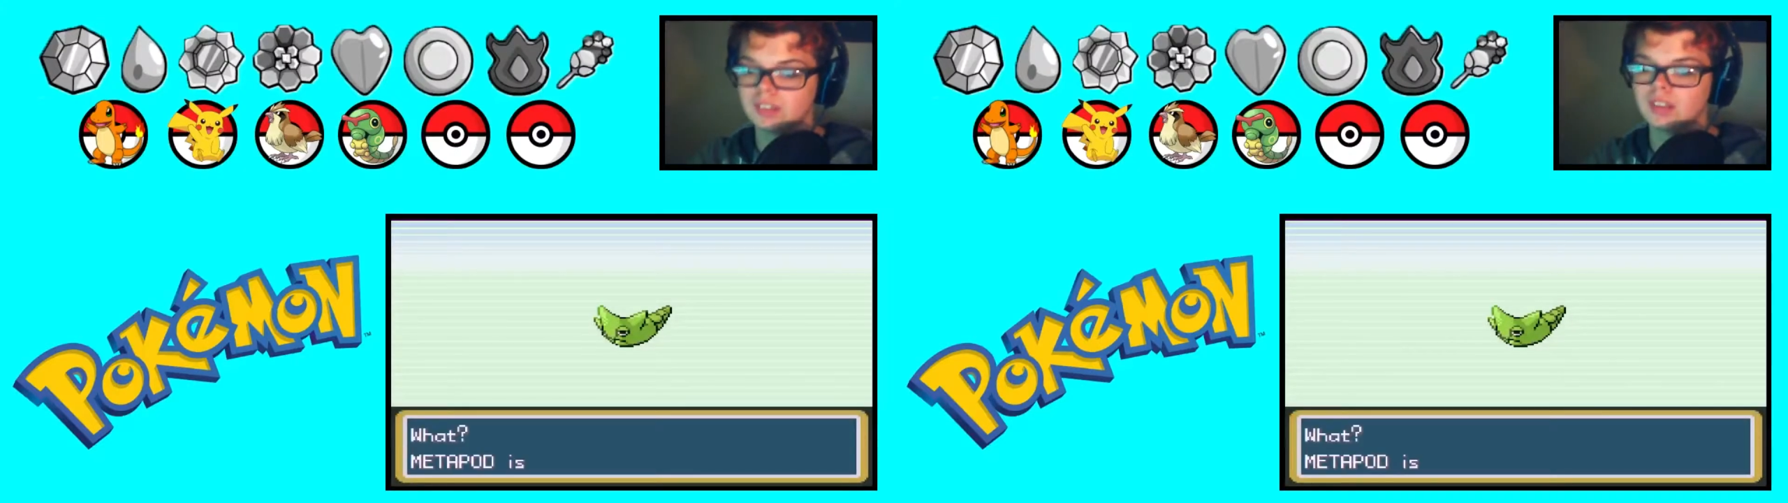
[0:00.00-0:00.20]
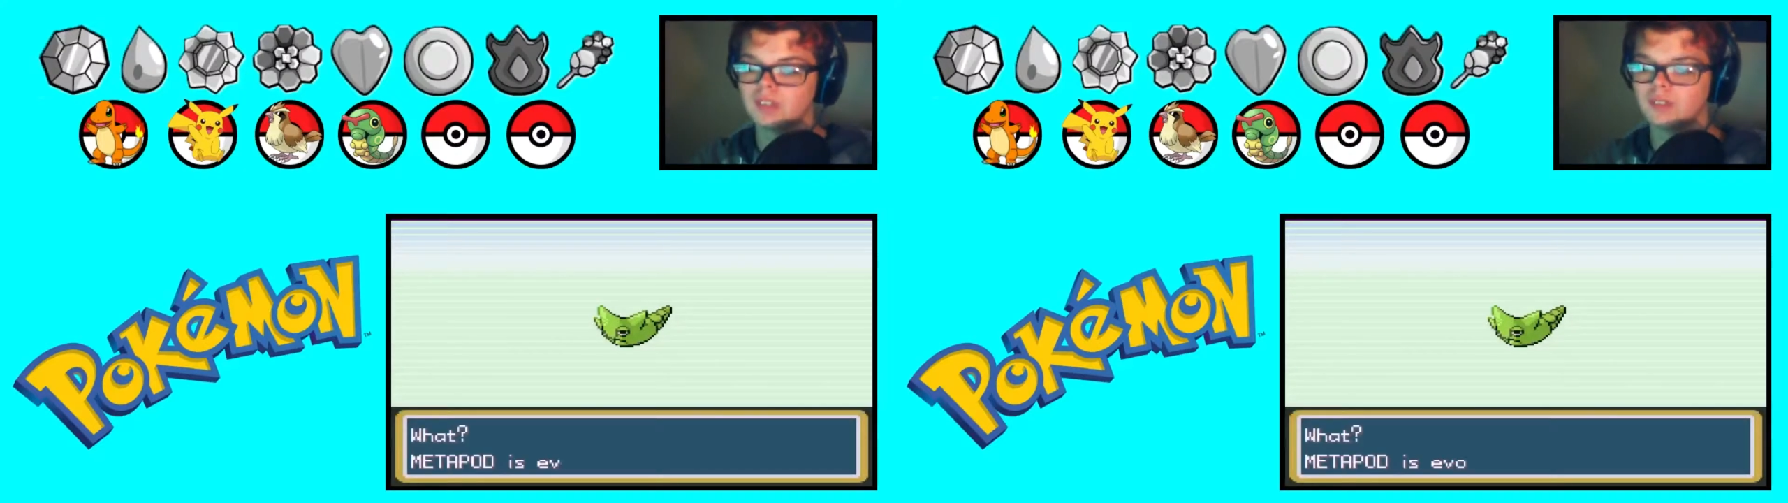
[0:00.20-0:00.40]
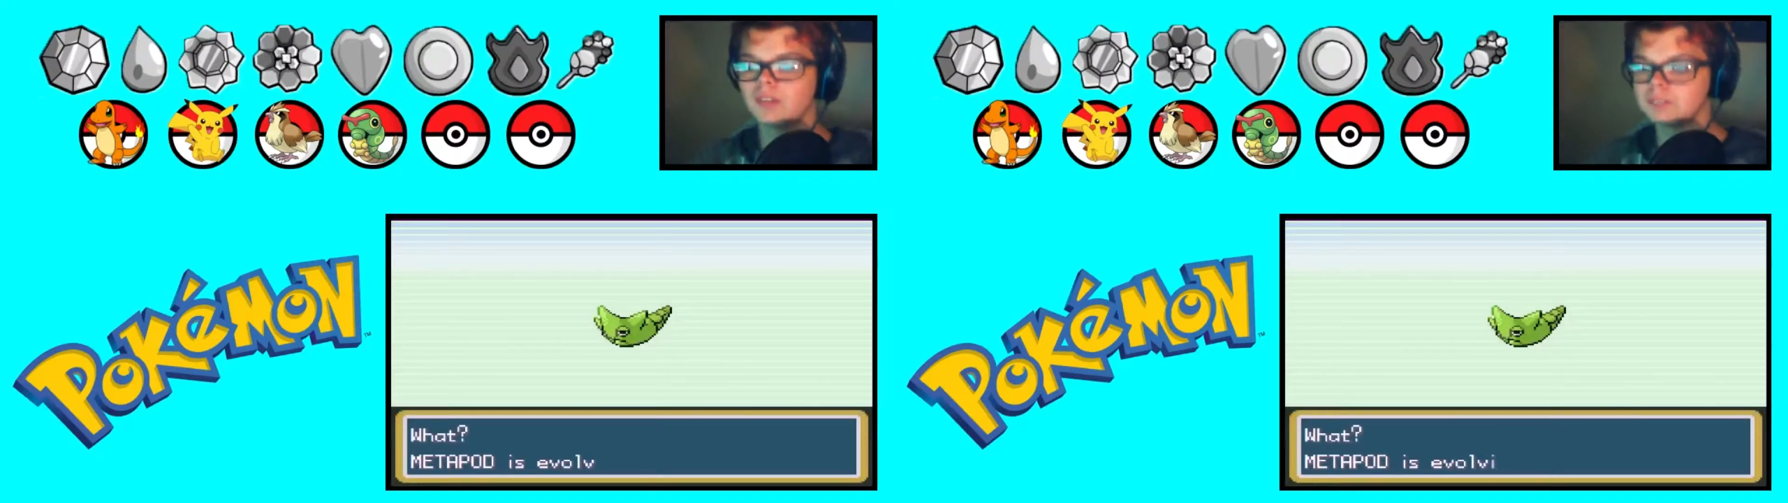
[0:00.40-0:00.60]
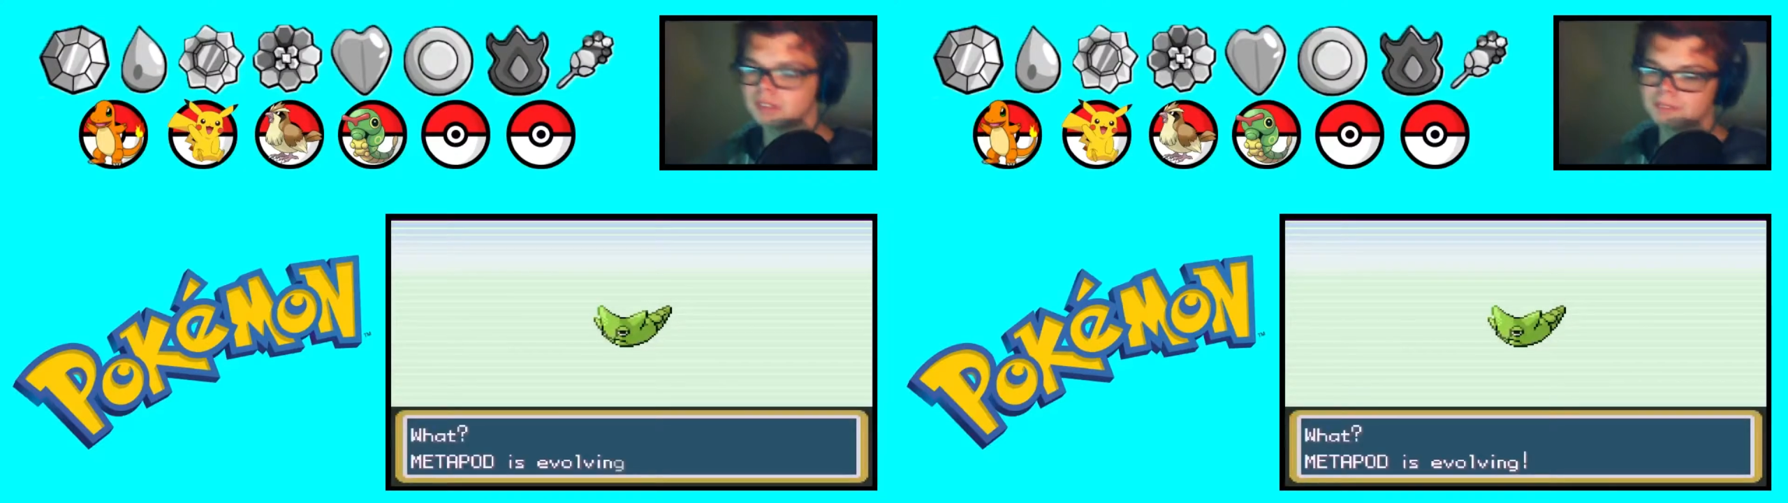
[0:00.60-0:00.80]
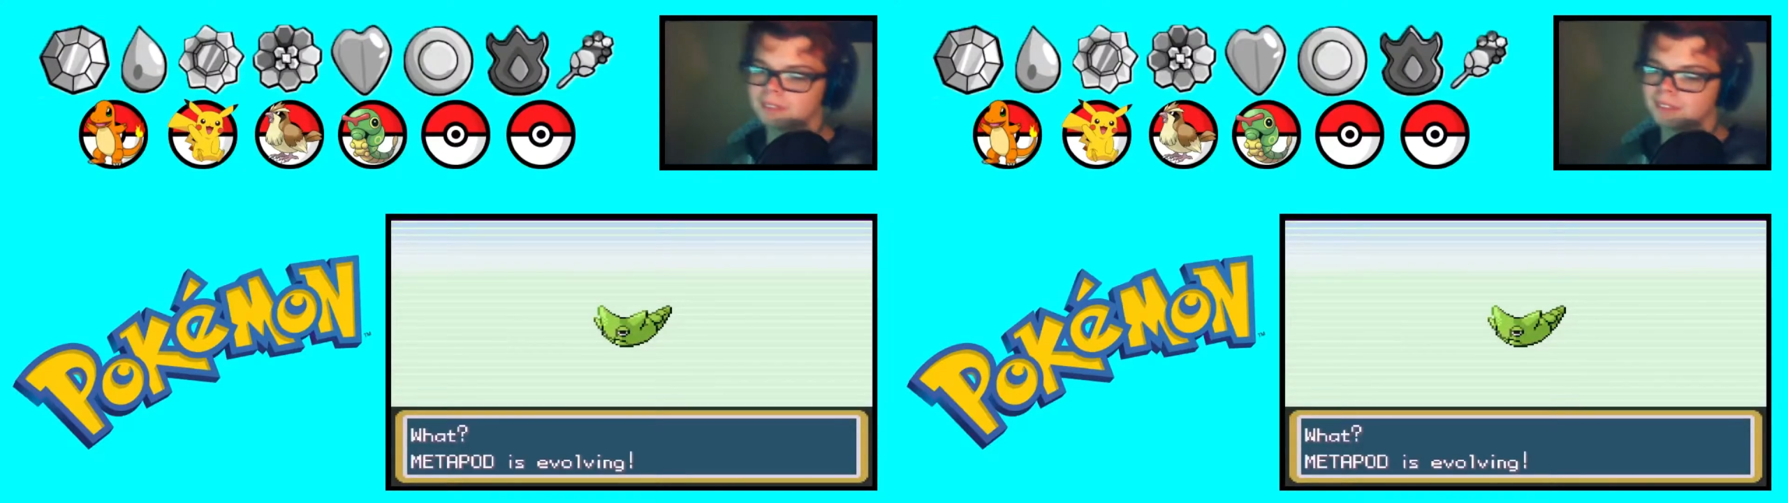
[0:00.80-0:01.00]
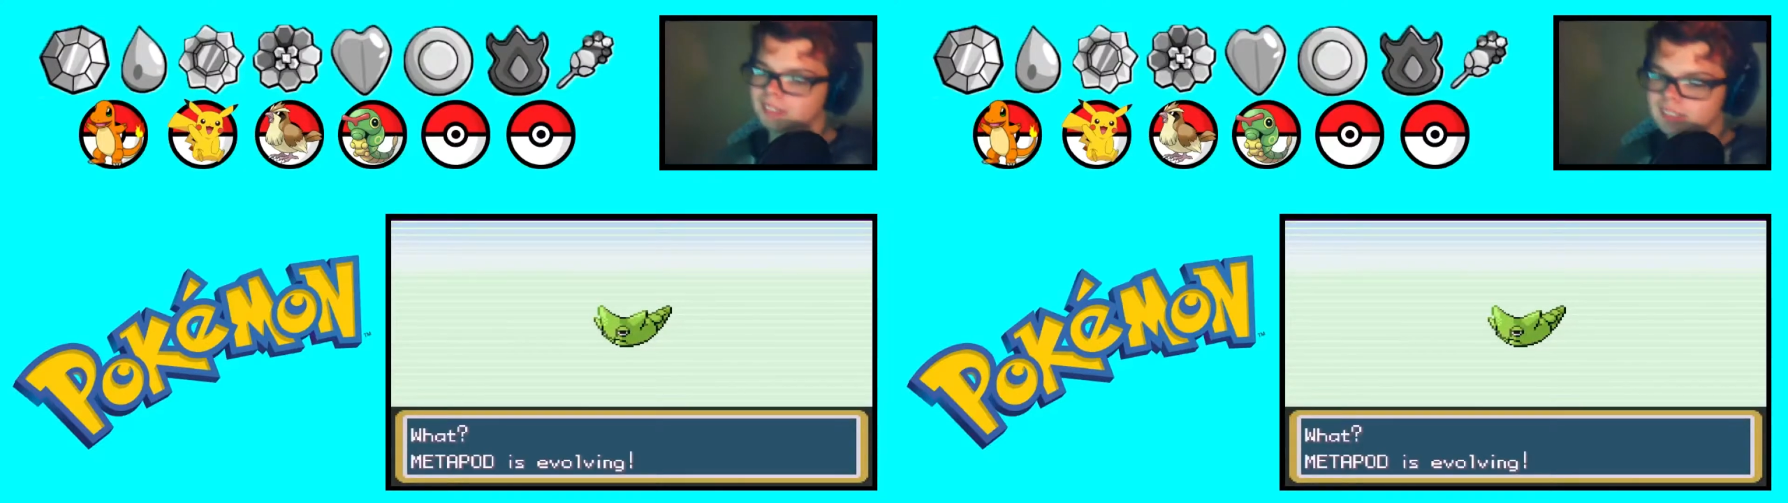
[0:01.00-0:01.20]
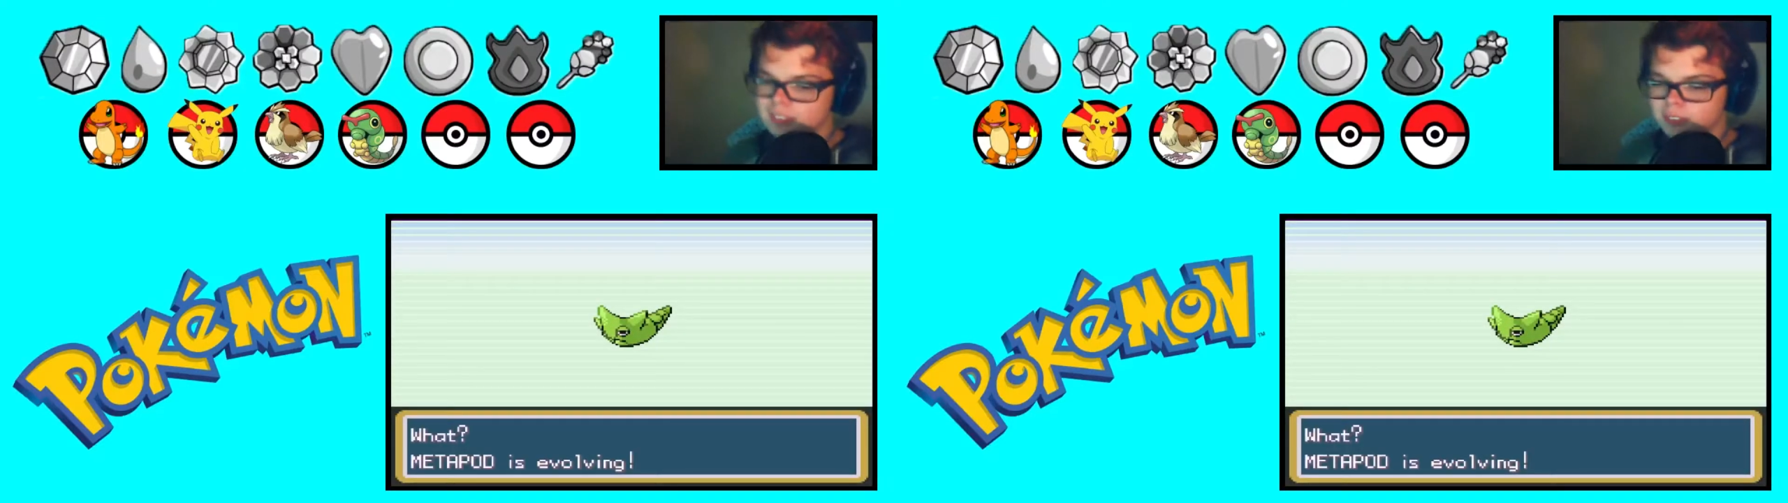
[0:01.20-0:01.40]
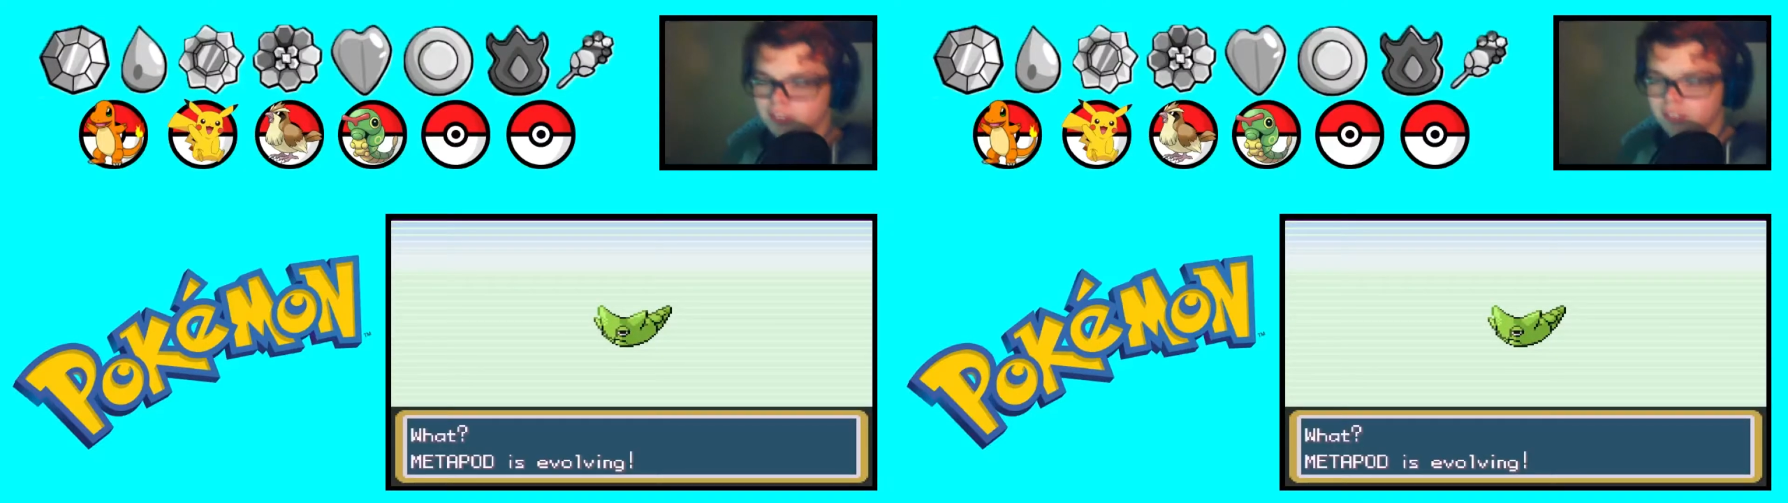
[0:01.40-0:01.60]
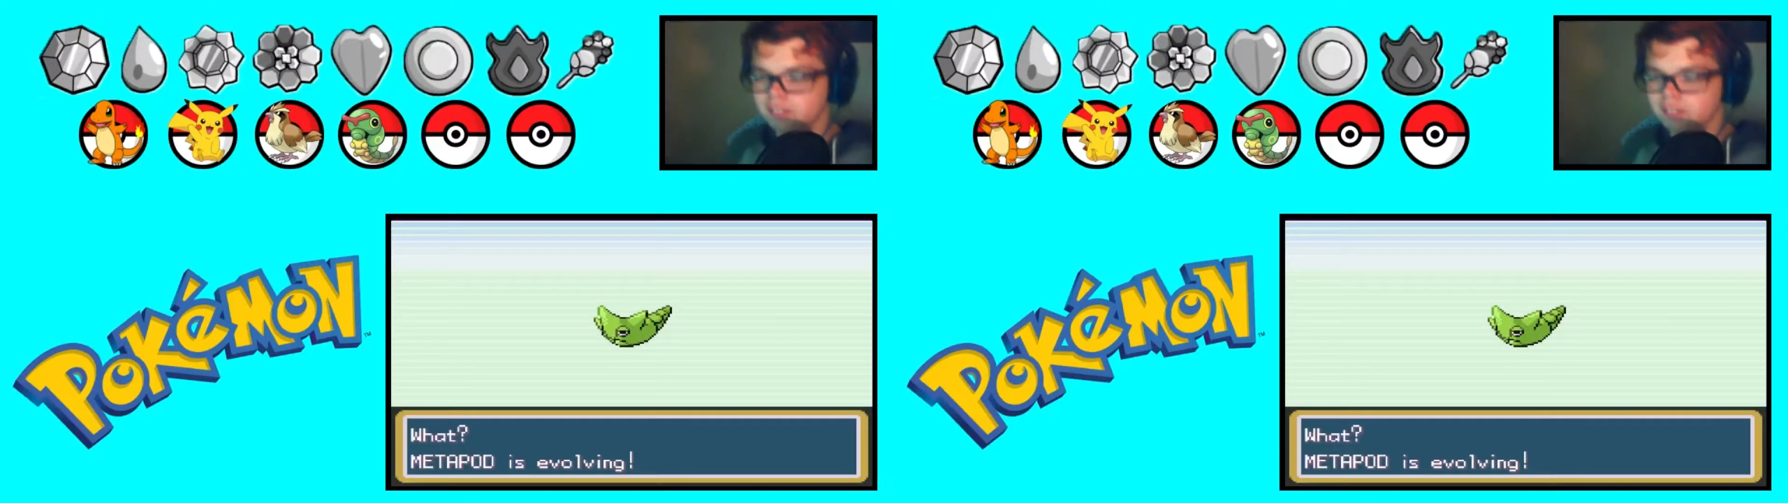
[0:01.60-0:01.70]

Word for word: What? Metapod is evolving,